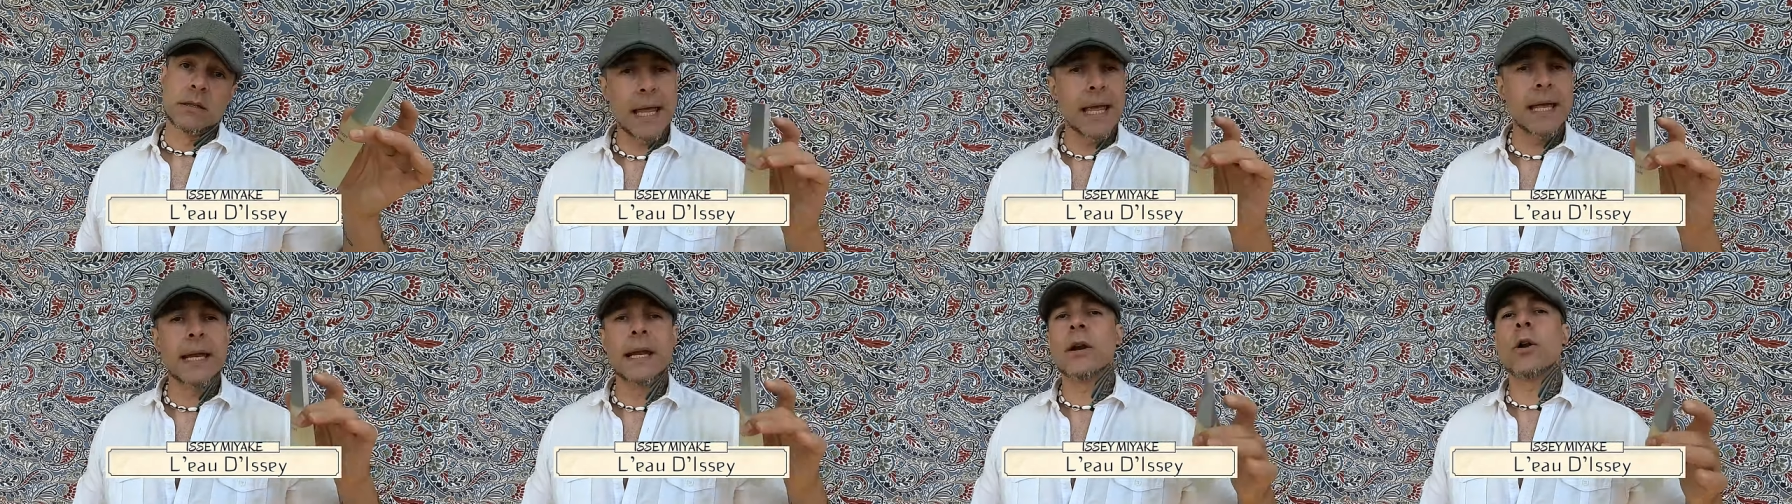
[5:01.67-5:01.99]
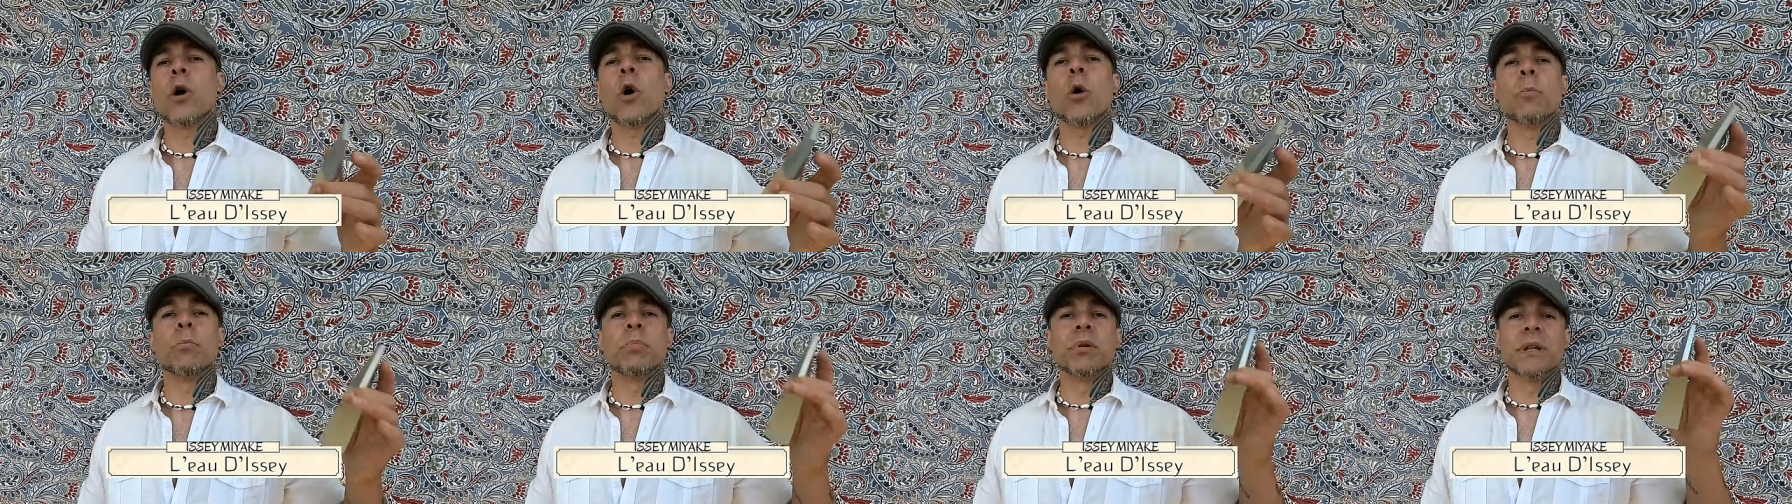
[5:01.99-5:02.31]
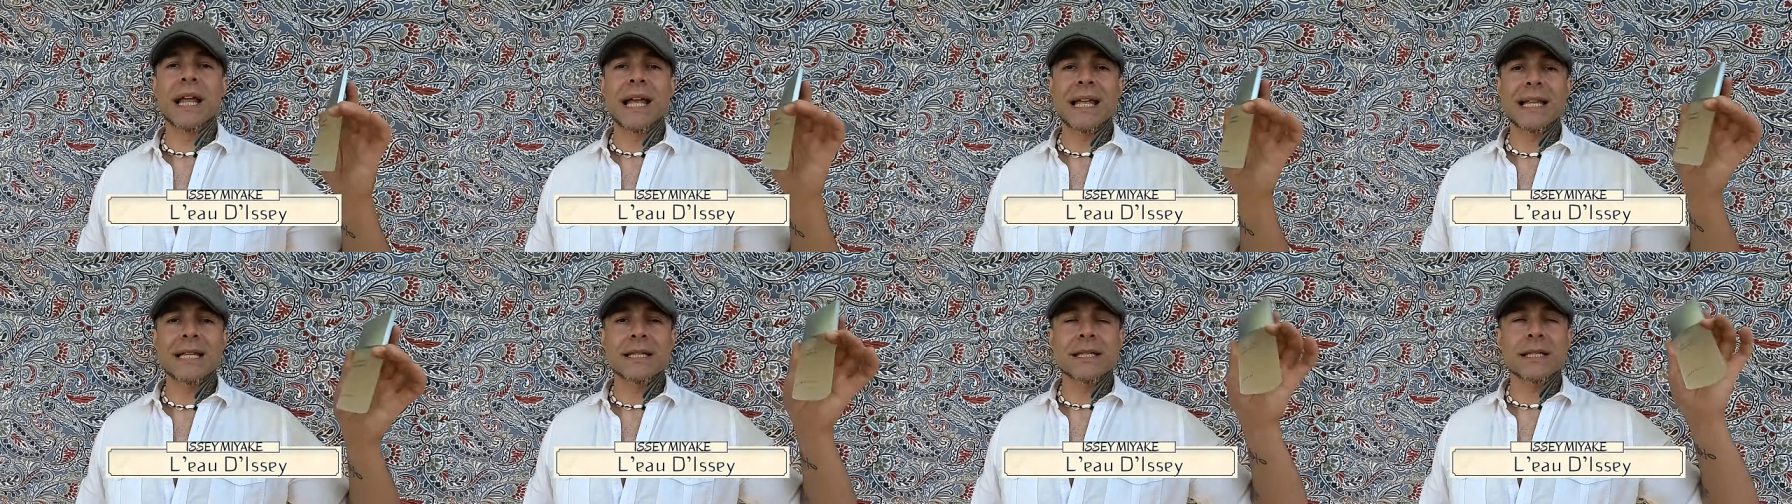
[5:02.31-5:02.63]
and it all
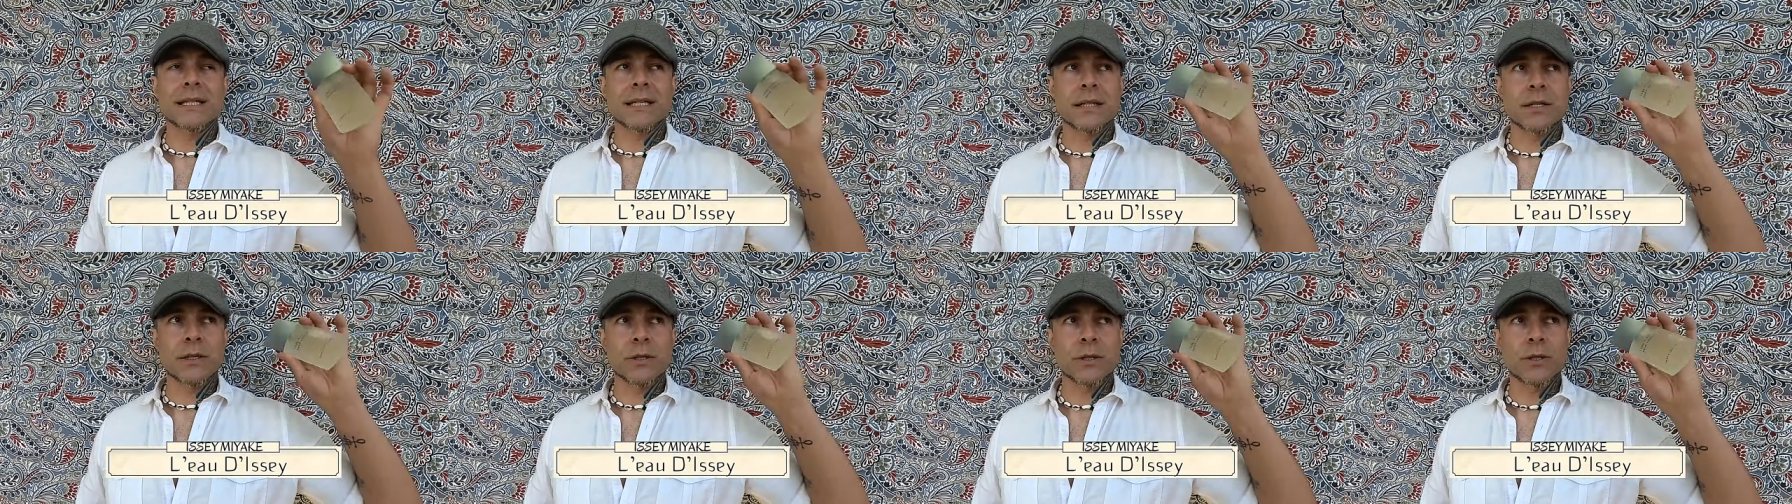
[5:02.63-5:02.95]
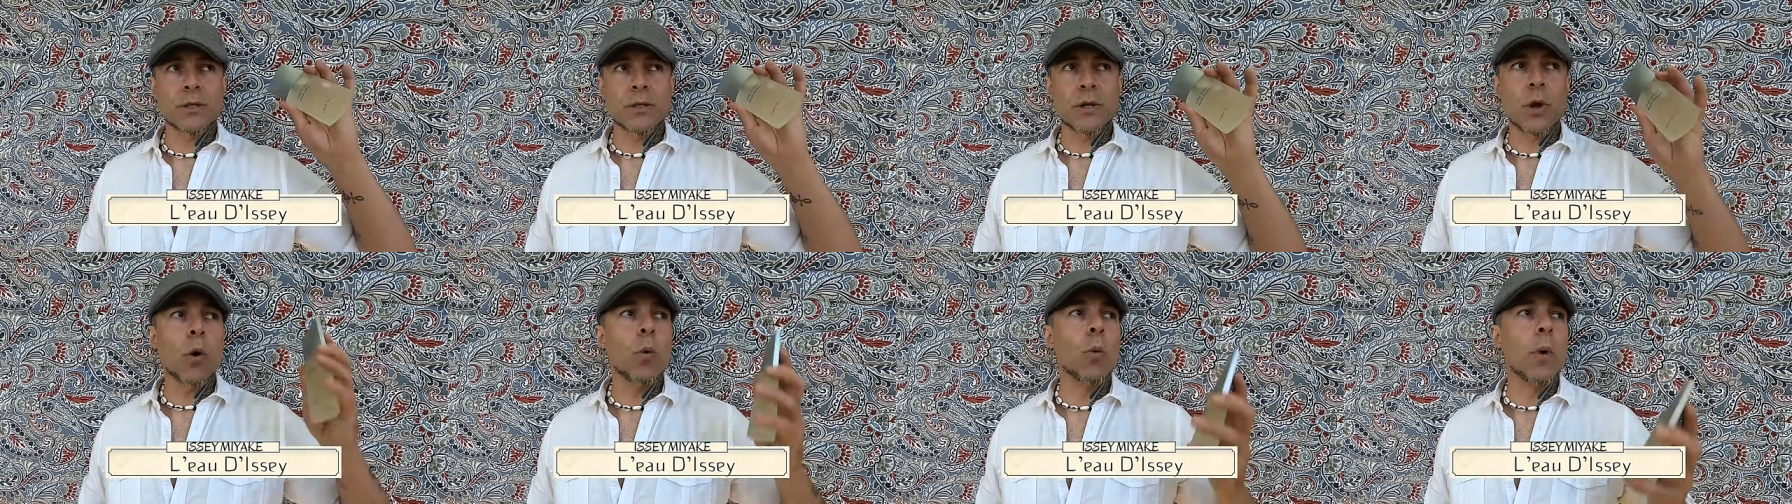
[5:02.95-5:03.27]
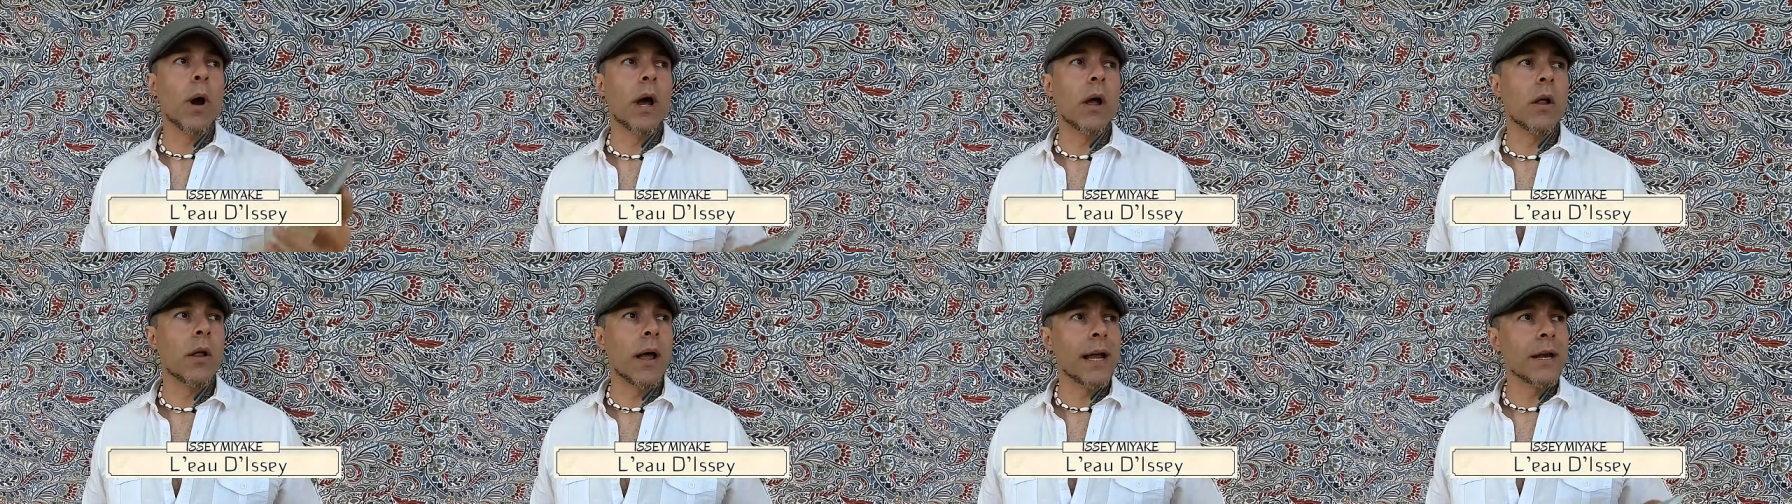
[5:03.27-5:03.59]
blends so
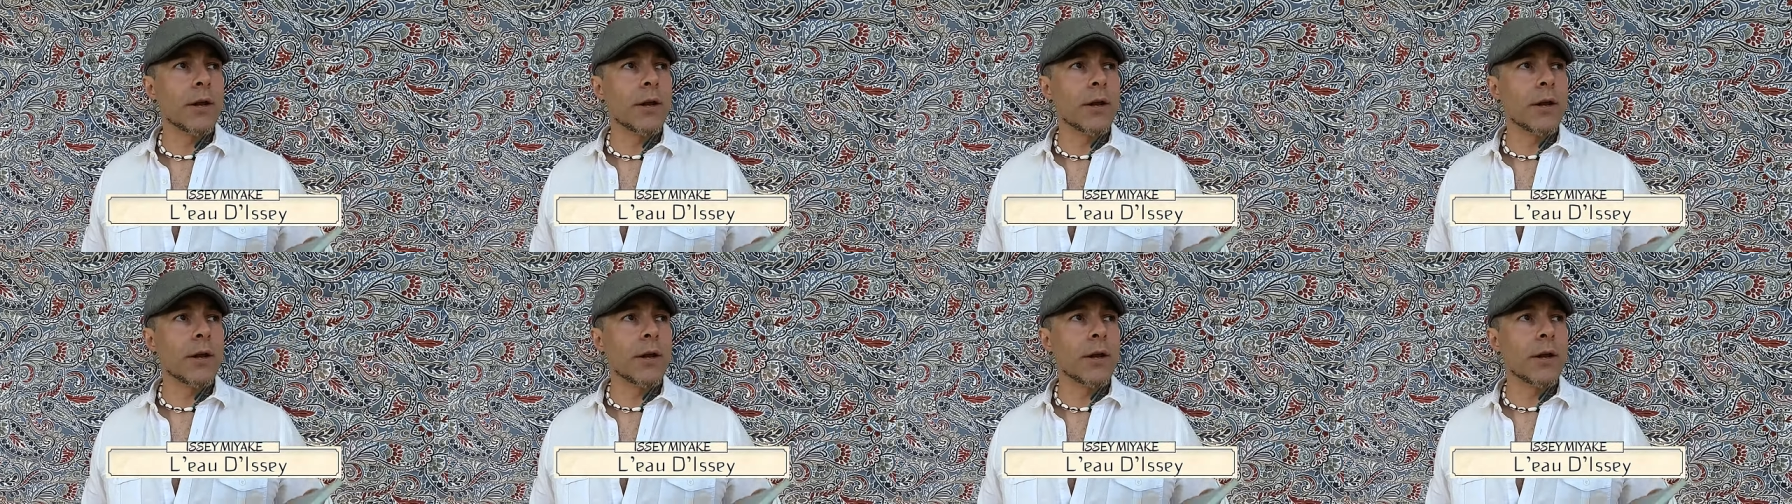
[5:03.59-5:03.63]
well.